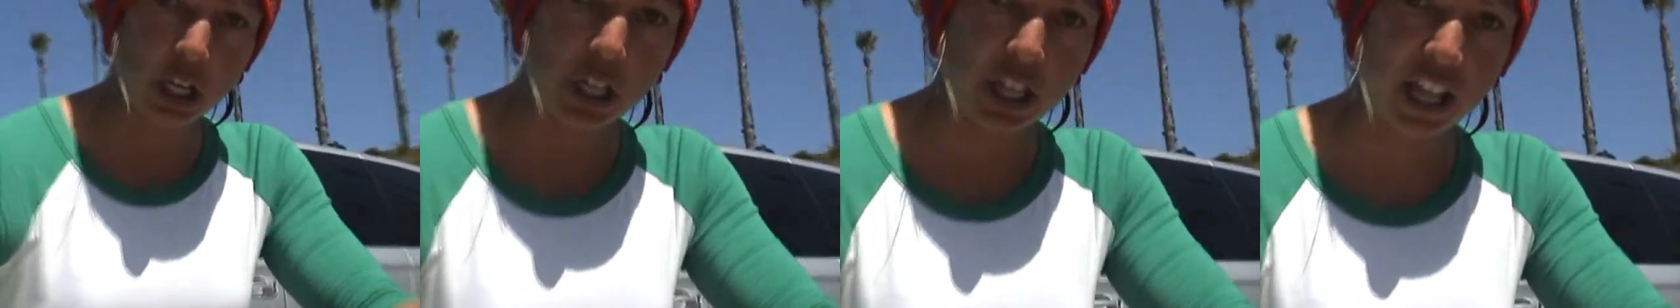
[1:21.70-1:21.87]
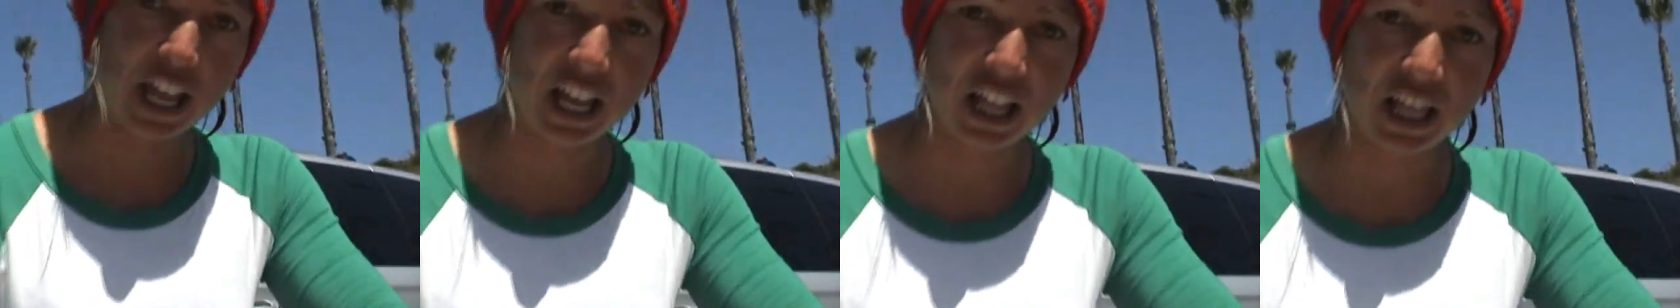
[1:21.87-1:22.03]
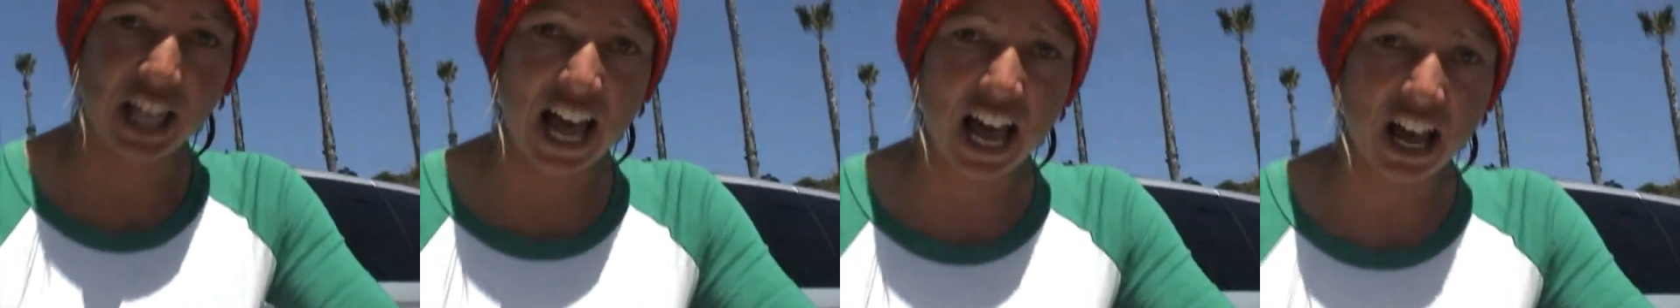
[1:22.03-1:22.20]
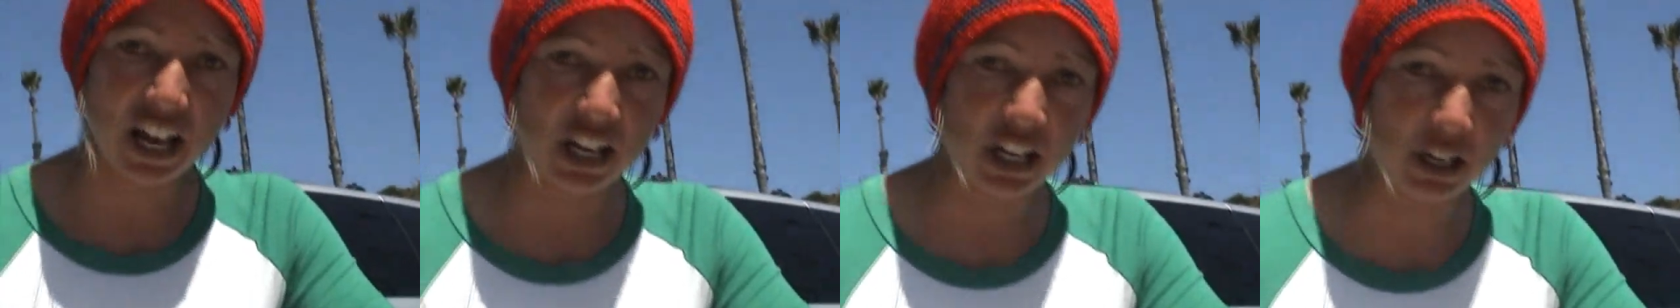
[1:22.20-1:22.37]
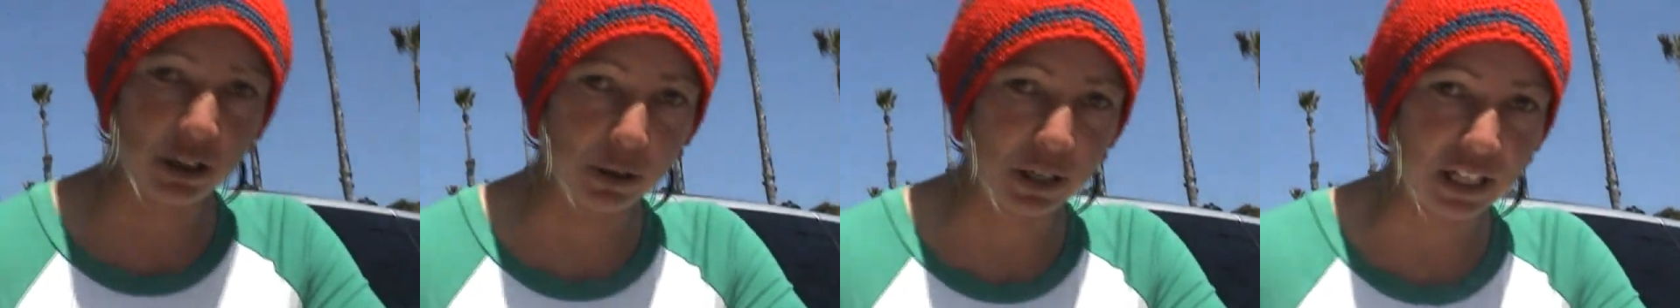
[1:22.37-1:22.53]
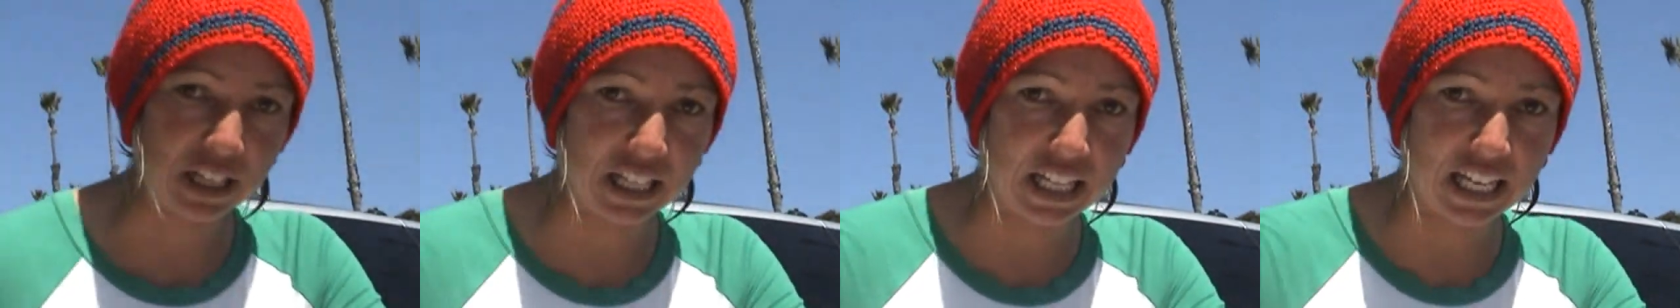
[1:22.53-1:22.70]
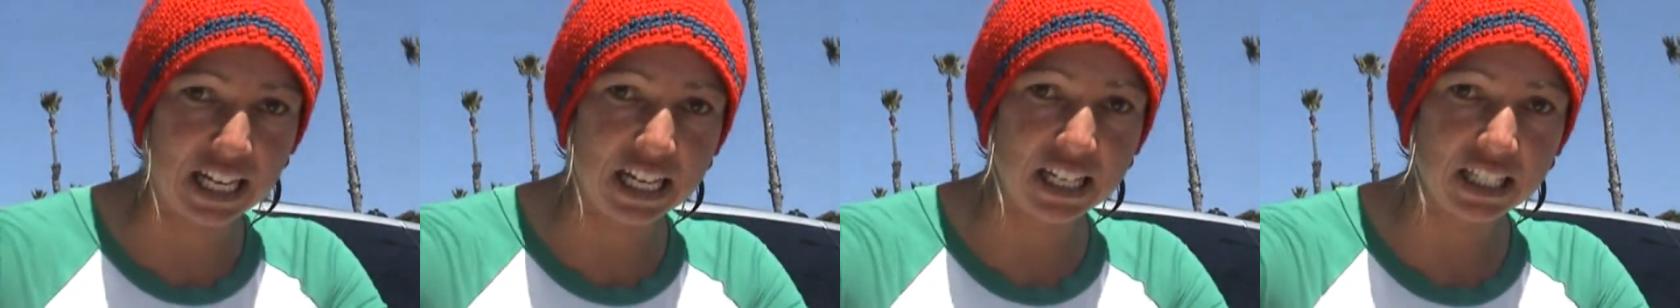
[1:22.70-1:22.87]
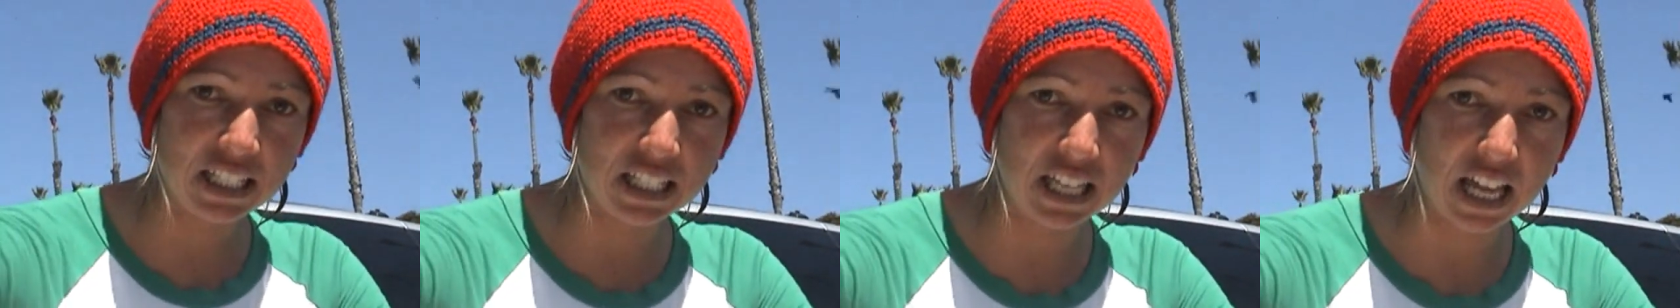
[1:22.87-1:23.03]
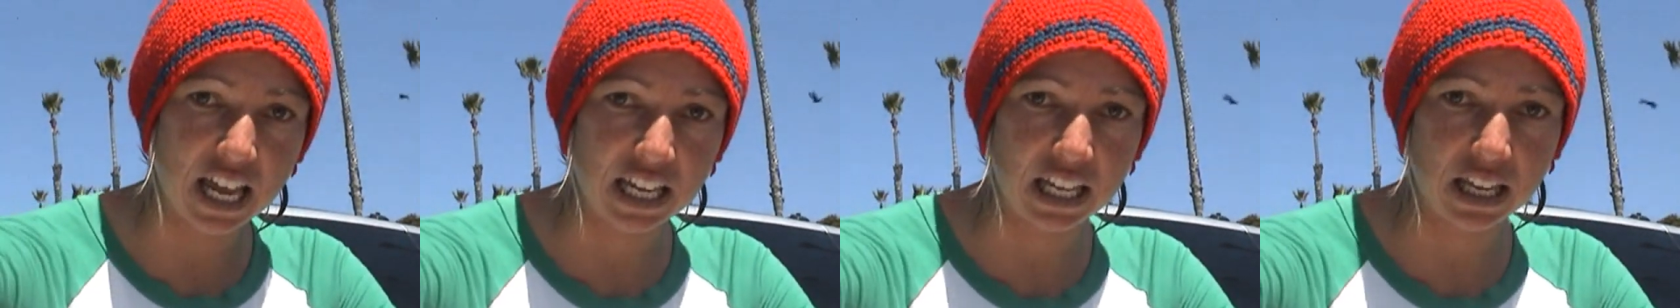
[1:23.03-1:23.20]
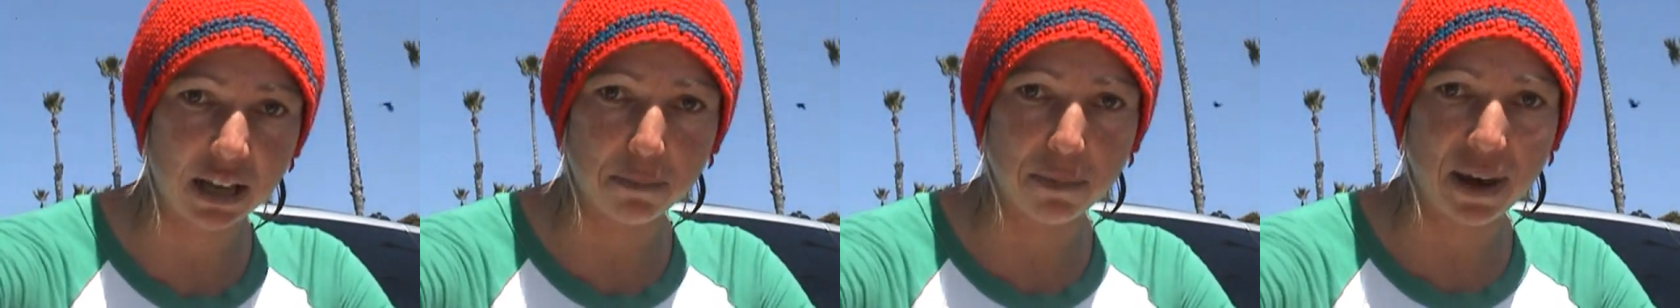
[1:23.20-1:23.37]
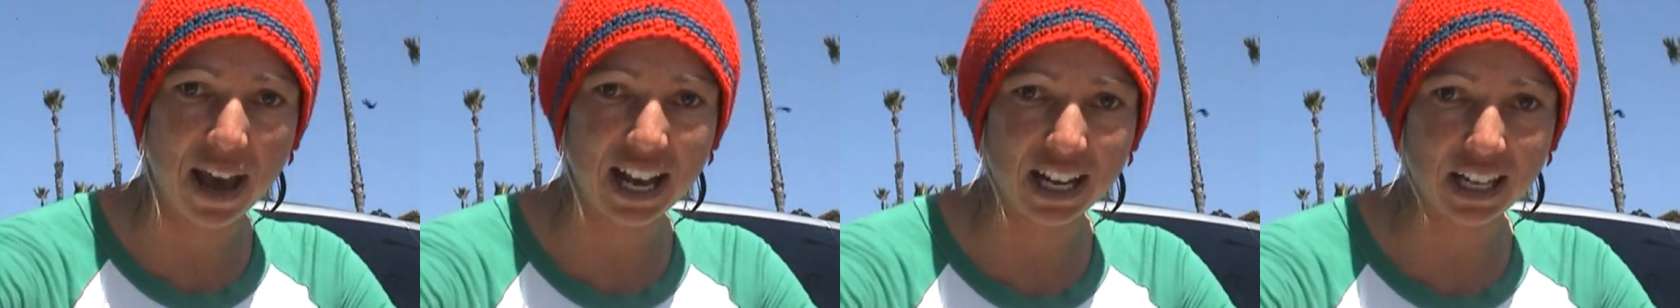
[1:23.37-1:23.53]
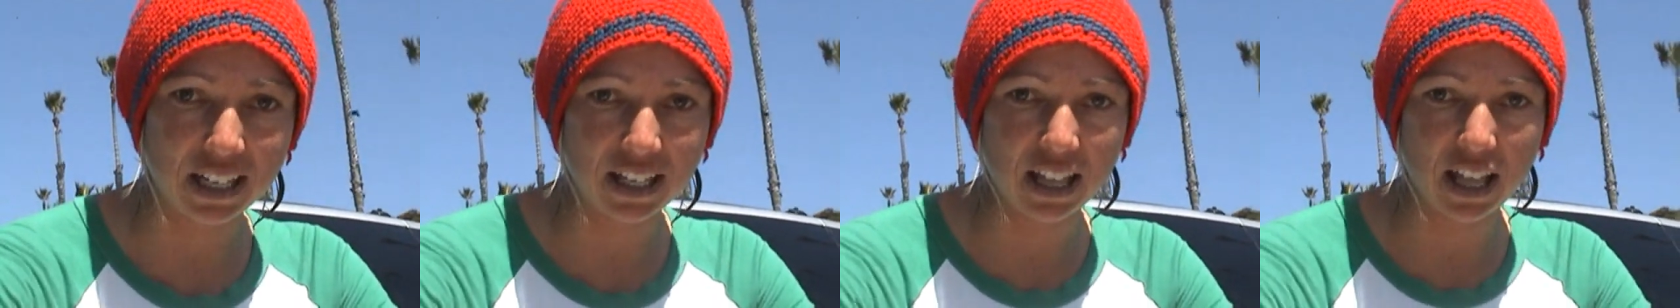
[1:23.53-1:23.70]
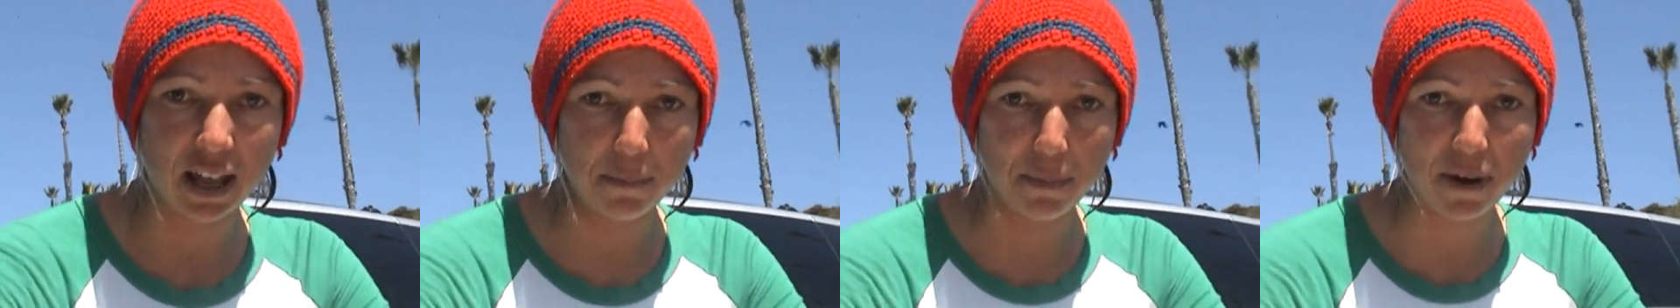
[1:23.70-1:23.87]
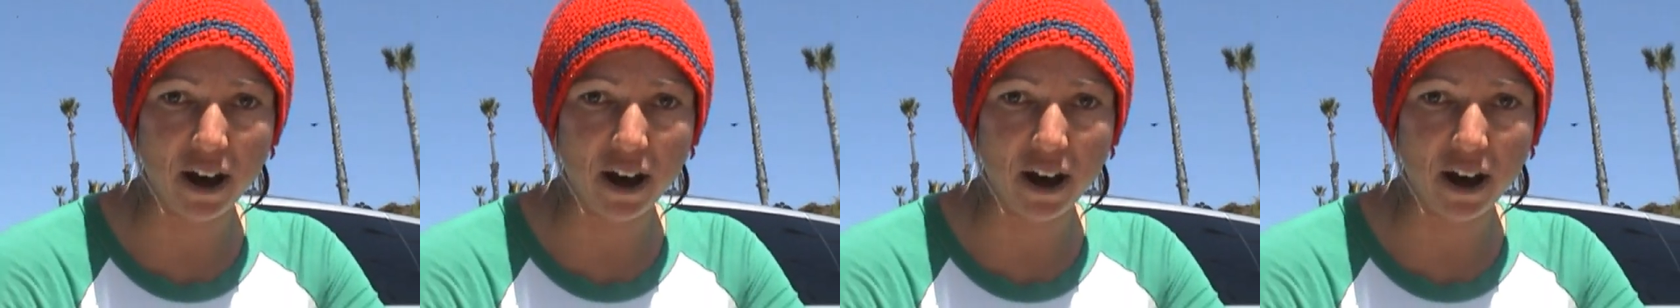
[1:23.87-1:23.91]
They allow you to release and get back in that